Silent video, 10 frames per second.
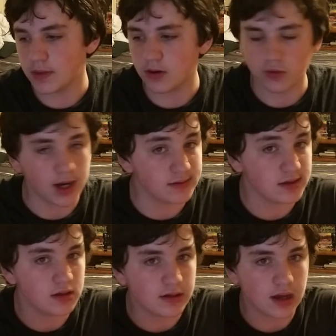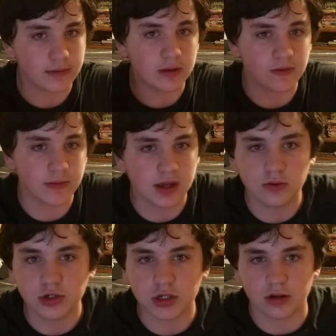you know, Godzilla coming up from the
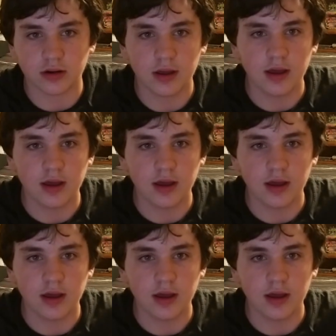ocean,